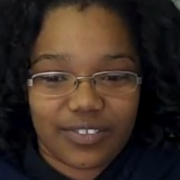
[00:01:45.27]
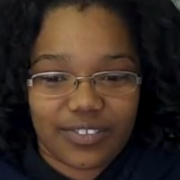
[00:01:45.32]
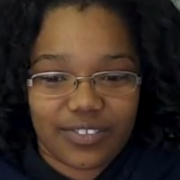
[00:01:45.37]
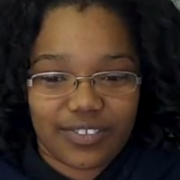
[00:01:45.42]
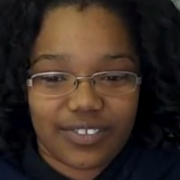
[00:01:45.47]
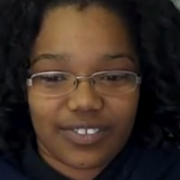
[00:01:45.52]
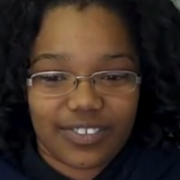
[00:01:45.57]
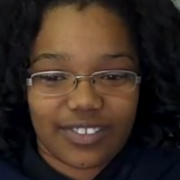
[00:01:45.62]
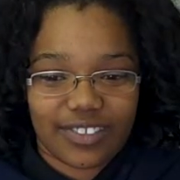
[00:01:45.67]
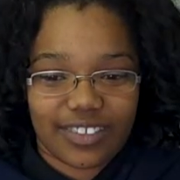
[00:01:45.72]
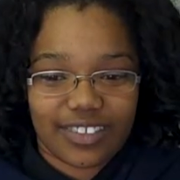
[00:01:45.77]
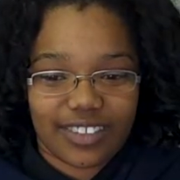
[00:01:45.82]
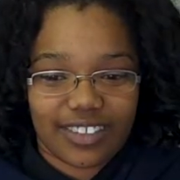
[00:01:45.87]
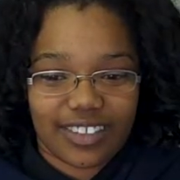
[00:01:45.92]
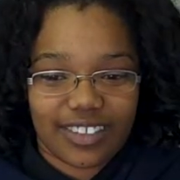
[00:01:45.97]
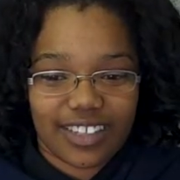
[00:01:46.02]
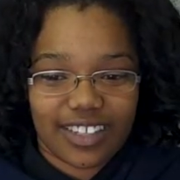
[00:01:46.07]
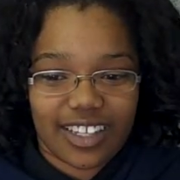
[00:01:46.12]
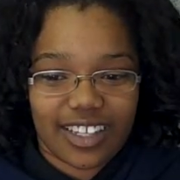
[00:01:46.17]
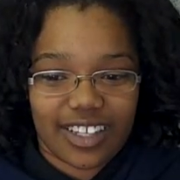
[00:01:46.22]
how charged?
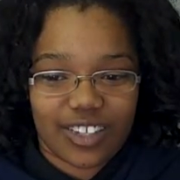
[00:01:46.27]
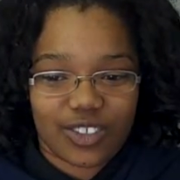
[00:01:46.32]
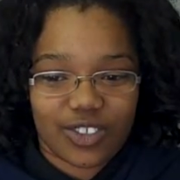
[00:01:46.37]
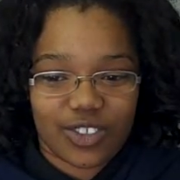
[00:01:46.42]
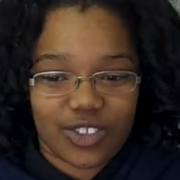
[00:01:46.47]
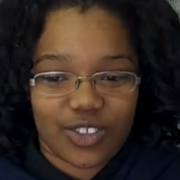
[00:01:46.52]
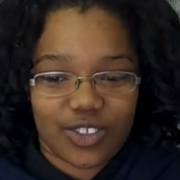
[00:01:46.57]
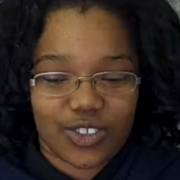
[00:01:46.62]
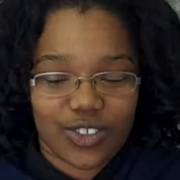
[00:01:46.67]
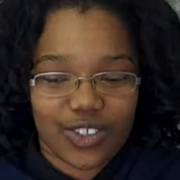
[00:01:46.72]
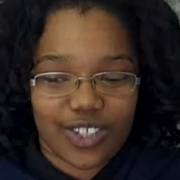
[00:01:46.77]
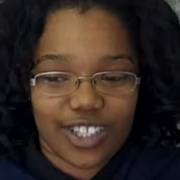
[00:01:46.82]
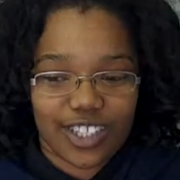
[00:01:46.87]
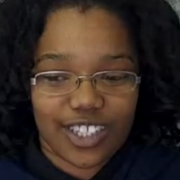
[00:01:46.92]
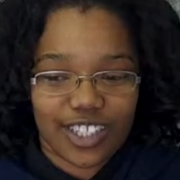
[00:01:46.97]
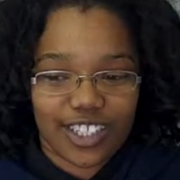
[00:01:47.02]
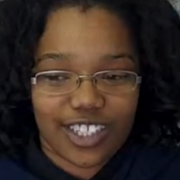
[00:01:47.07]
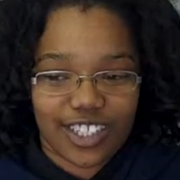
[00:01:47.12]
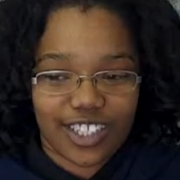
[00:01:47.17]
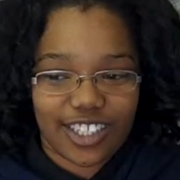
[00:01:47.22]
How
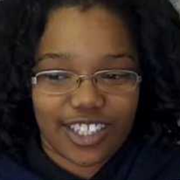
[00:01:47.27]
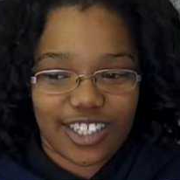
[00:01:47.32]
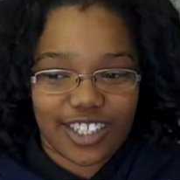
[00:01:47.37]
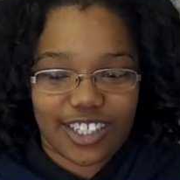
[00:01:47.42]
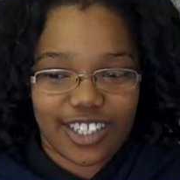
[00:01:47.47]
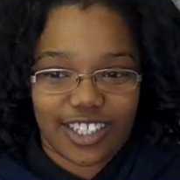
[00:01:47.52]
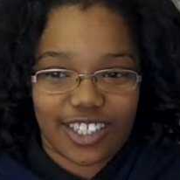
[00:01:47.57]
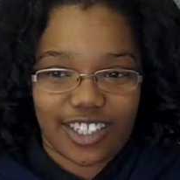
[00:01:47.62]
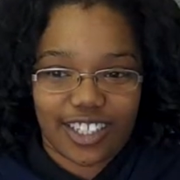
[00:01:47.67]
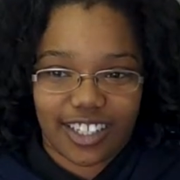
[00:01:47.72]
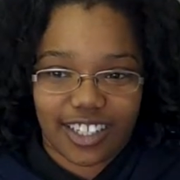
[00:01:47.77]
charged?